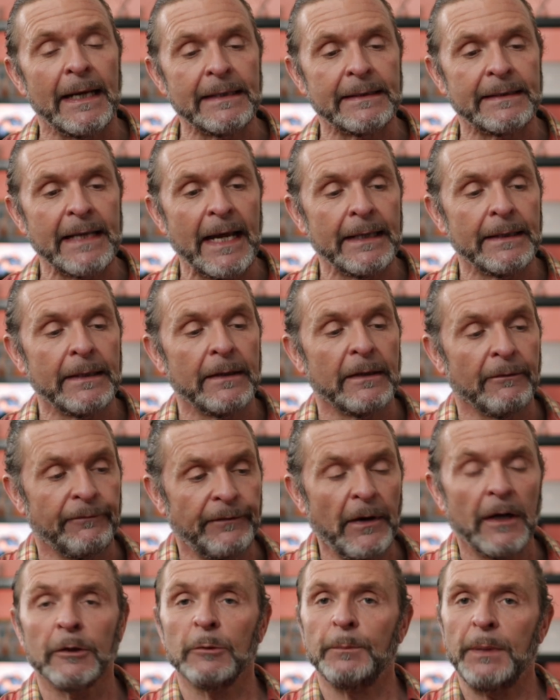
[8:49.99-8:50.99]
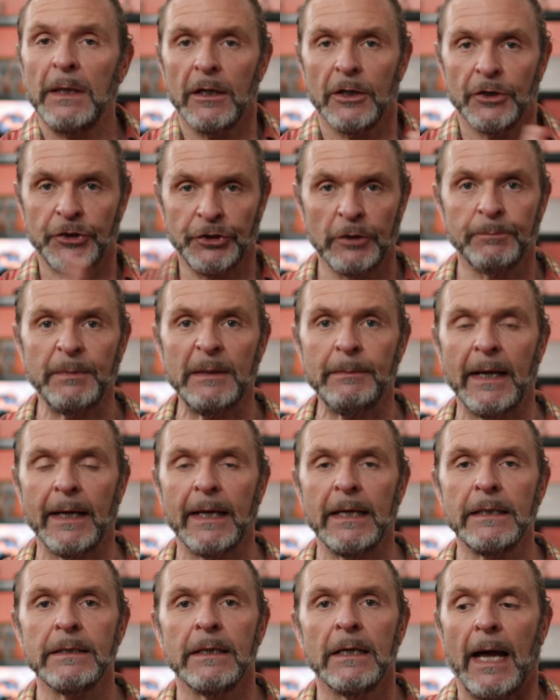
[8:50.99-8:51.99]
is then the final pass should be
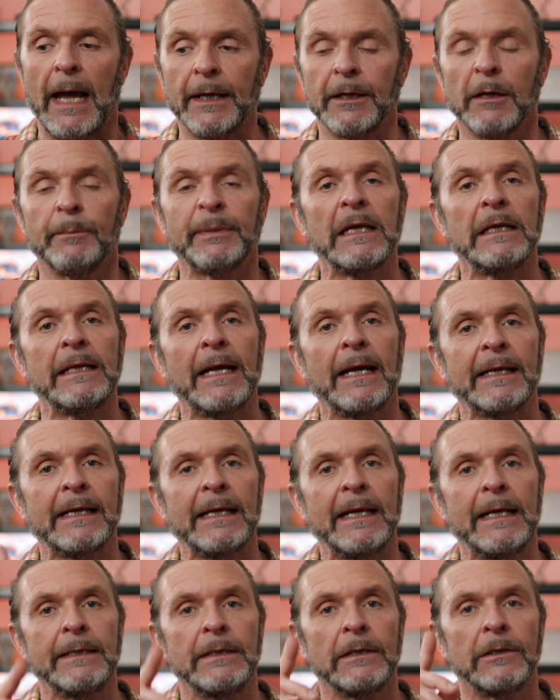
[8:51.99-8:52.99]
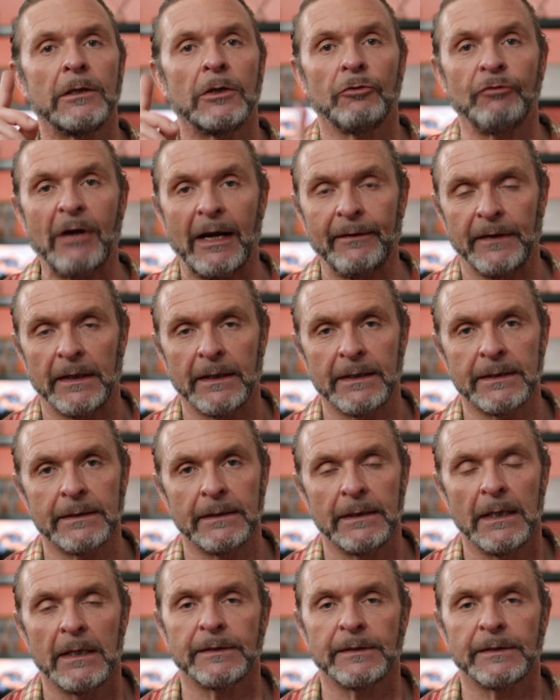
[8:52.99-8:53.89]
made, and I'll begin adding in graphics.